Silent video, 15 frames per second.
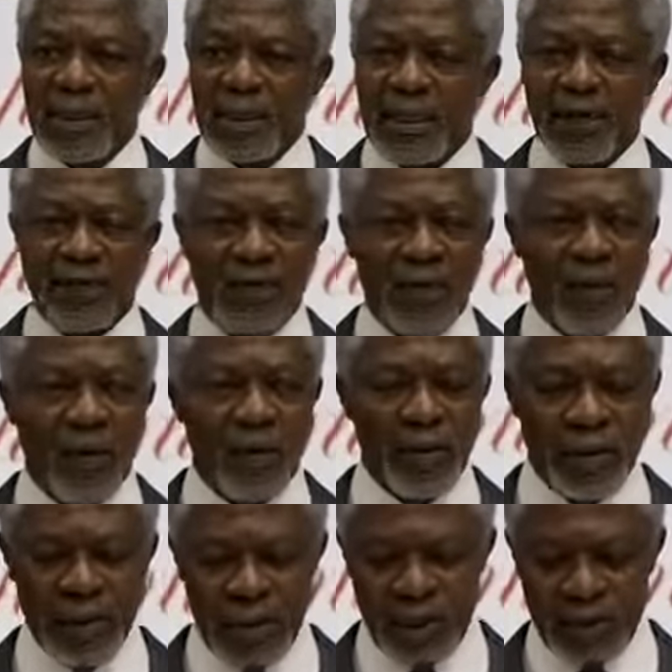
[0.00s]
given all
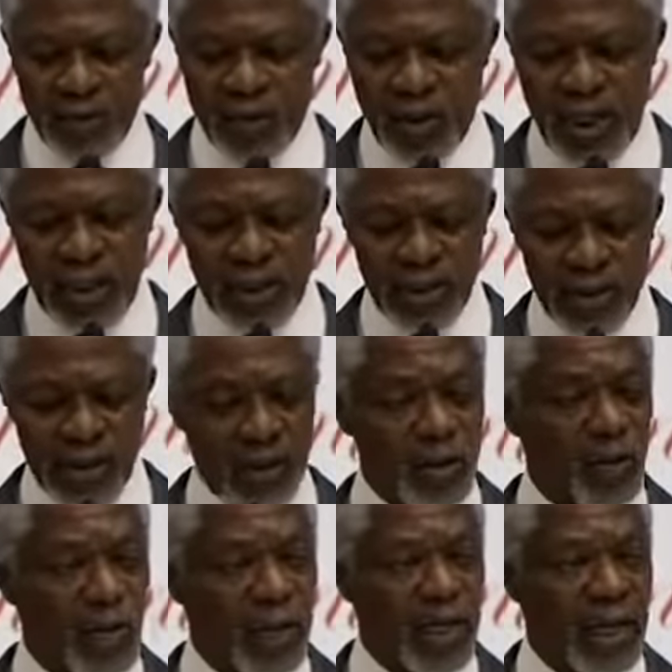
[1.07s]
the
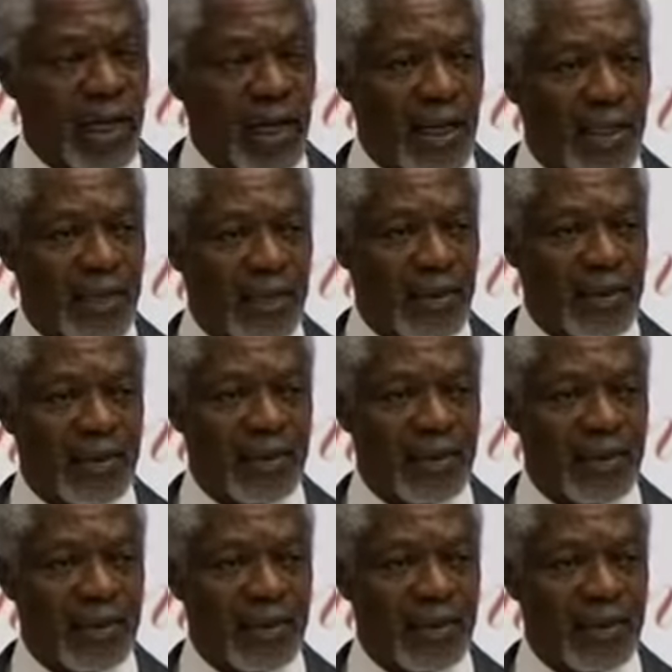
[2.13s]
challenges we had